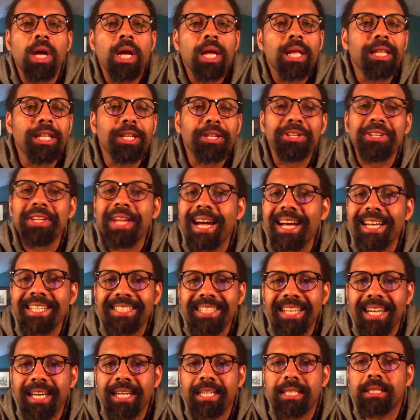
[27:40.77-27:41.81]
Lil Nas
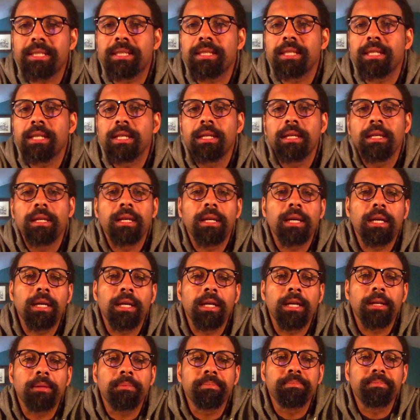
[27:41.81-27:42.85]
X,
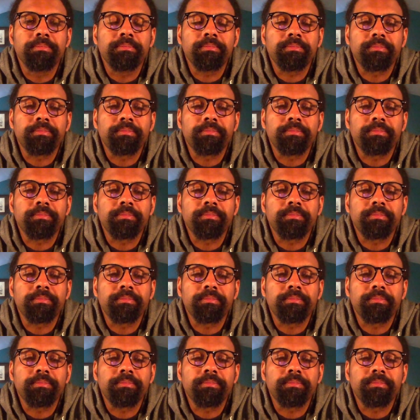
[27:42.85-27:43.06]
or